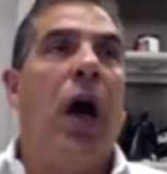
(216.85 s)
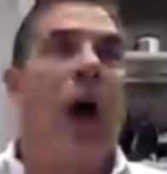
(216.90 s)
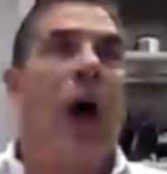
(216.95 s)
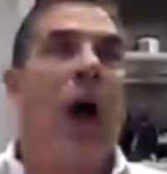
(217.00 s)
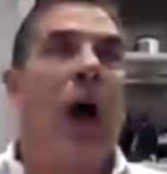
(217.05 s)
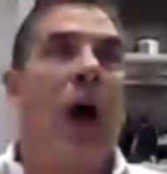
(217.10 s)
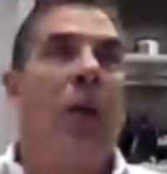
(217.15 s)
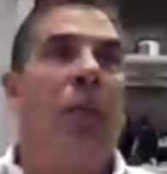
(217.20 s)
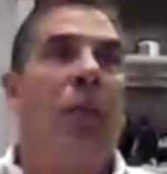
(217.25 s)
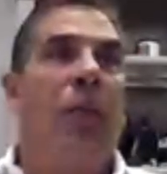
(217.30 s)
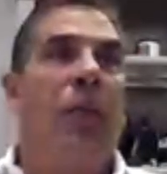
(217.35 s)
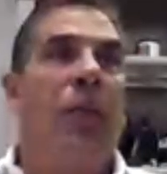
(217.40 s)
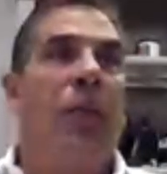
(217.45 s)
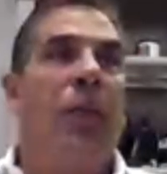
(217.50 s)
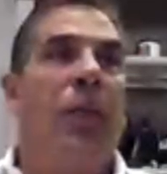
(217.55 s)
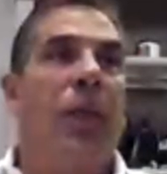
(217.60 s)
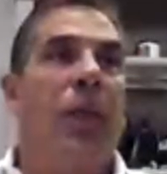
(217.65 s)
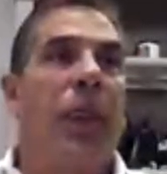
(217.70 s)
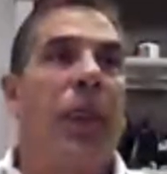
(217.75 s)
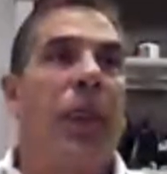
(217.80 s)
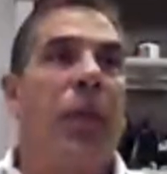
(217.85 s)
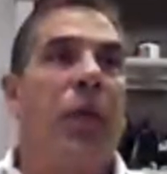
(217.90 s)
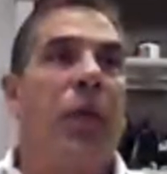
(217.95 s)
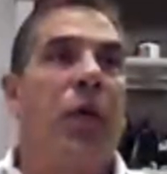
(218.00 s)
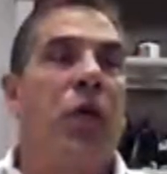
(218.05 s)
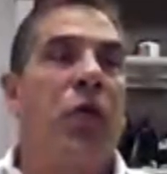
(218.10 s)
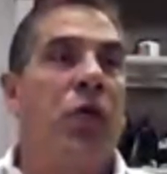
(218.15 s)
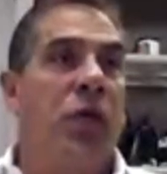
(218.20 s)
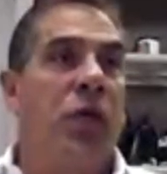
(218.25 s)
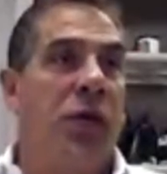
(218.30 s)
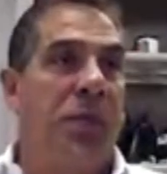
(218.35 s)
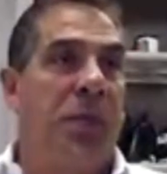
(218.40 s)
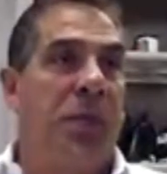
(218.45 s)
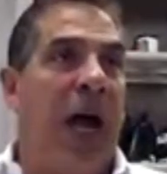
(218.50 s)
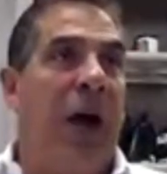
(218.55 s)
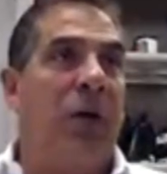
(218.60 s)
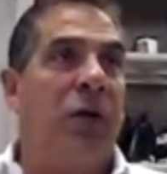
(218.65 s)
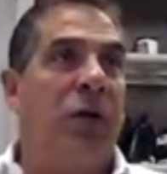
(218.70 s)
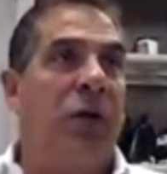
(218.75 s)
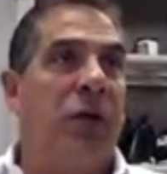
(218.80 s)
whose
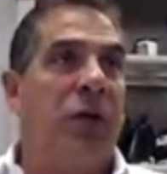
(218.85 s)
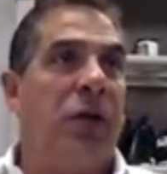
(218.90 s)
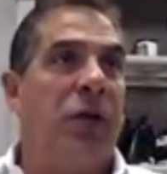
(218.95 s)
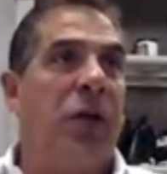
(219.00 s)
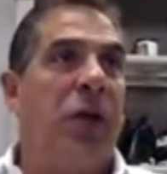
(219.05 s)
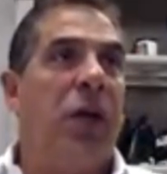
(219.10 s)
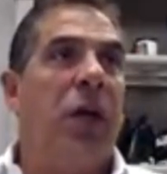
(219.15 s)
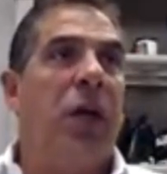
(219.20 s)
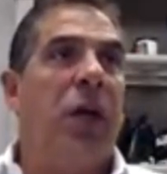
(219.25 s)
spouse